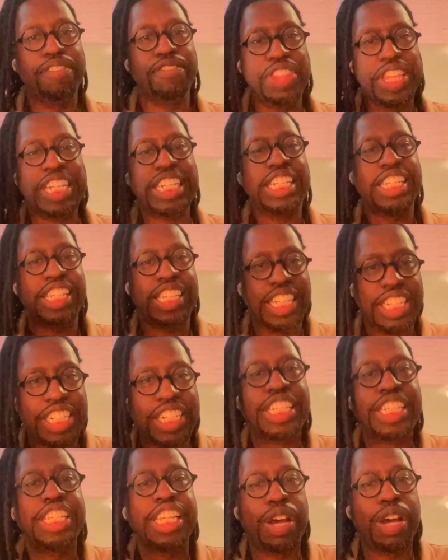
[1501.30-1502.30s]
the
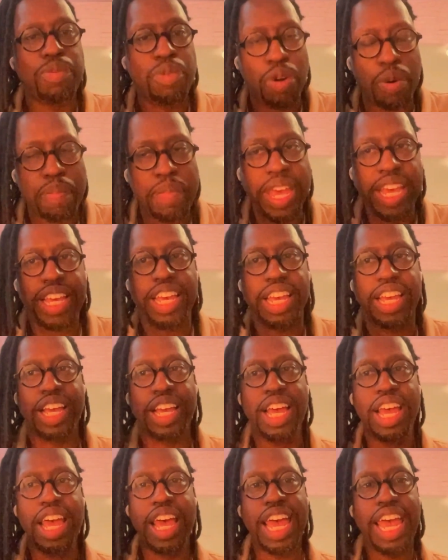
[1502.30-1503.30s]
decisions that we were making.
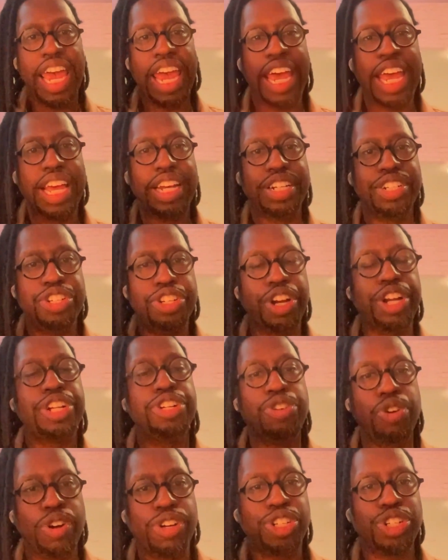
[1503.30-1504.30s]
And during
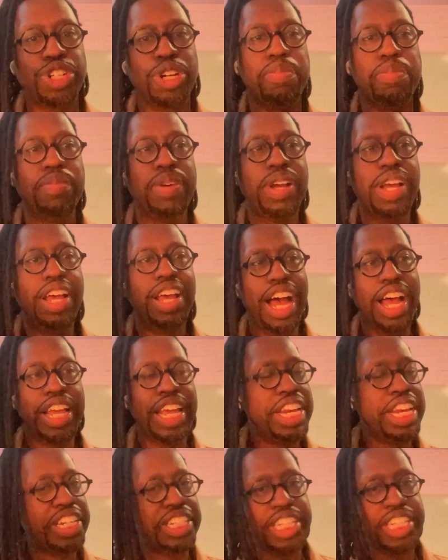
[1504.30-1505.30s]
Nordstrom, in
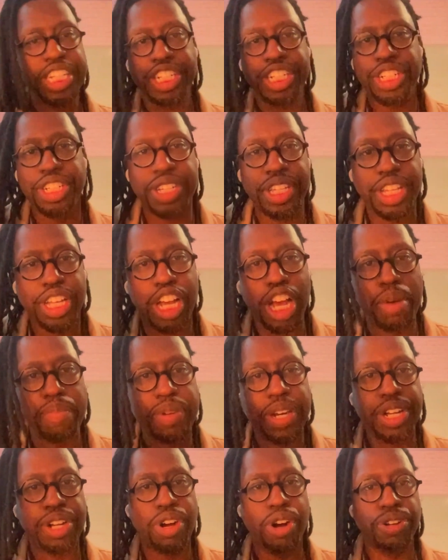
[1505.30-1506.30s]
addition to the company
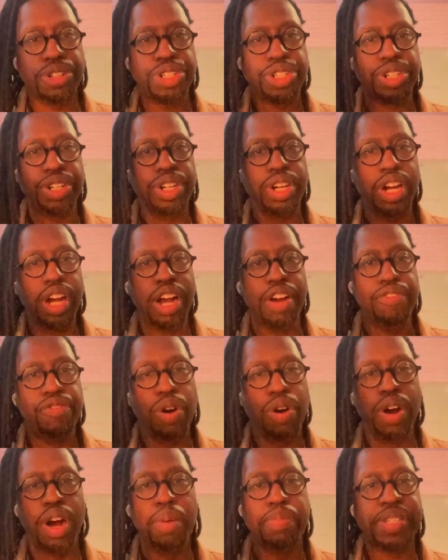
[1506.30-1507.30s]
culture of
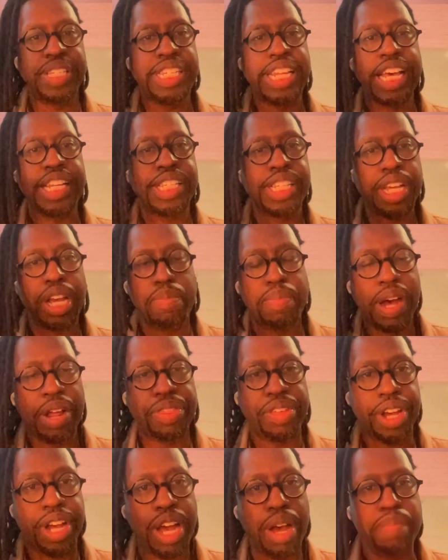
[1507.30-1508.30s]
obsessing about the
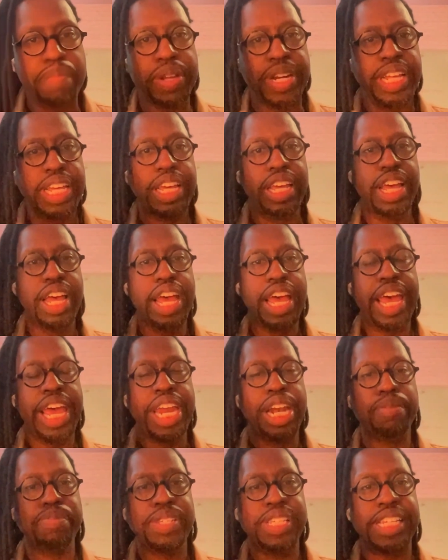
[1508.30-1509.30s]
company and
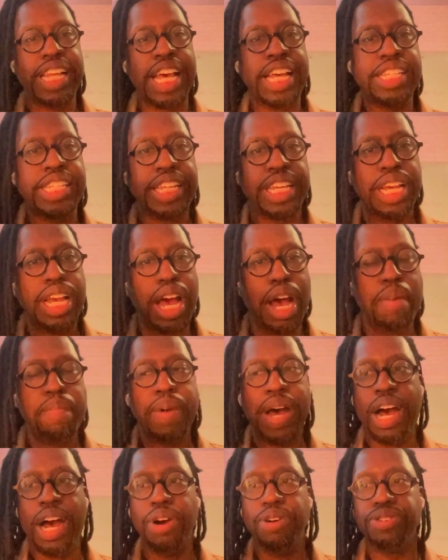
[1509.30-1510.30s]
obsessing
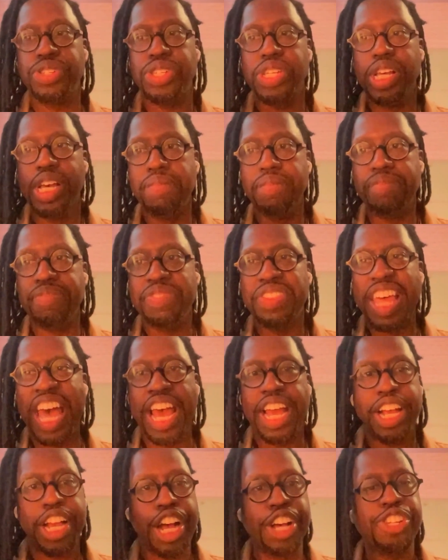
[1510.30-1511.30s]
about that
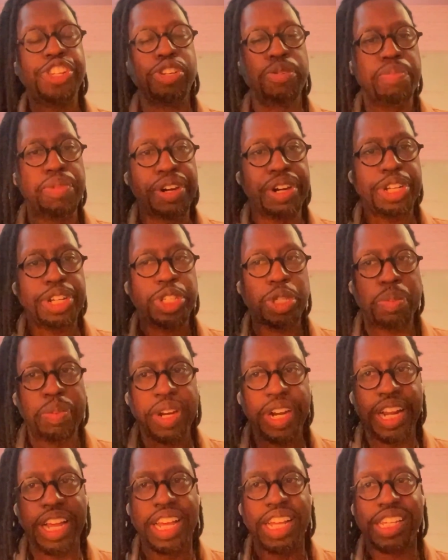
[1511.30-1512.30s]
customer
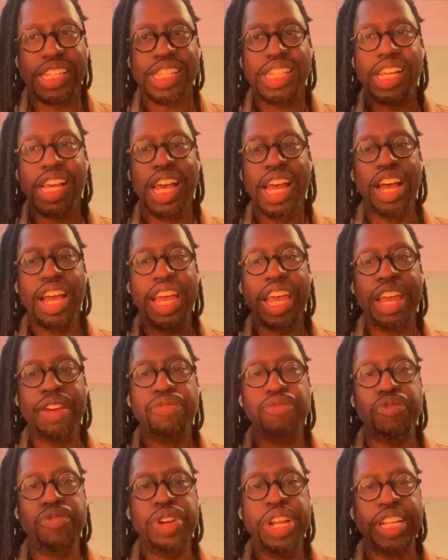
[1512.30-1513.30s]
experience, it
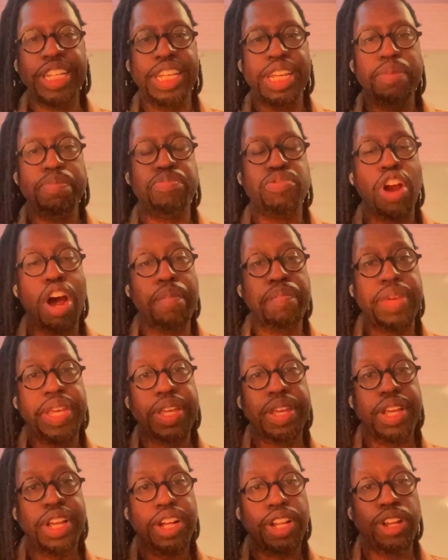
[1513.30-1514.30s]
really brought me
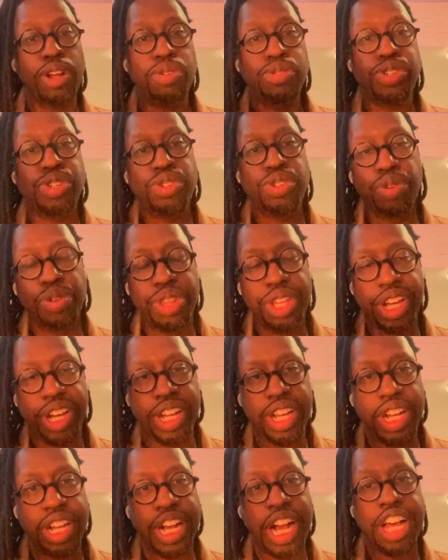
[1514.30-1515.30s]
close to the
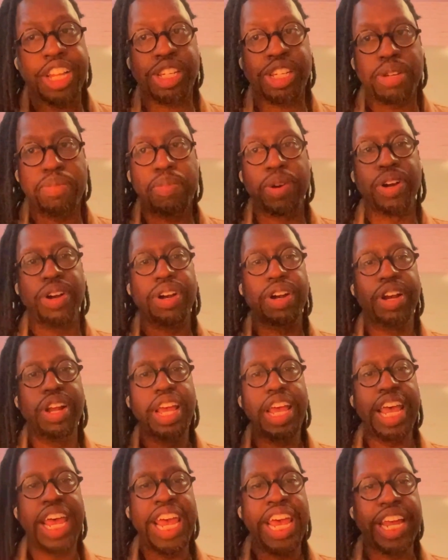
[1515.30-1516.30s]
customer
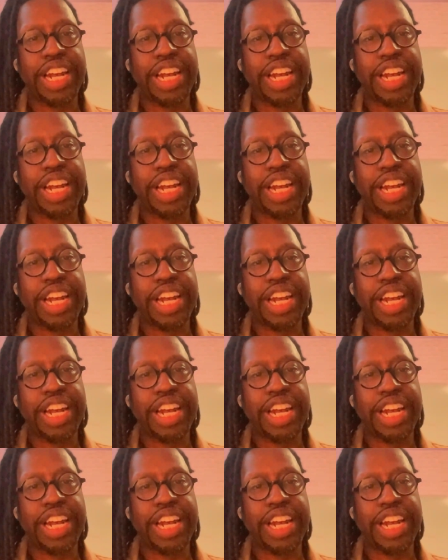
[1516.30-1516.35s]
in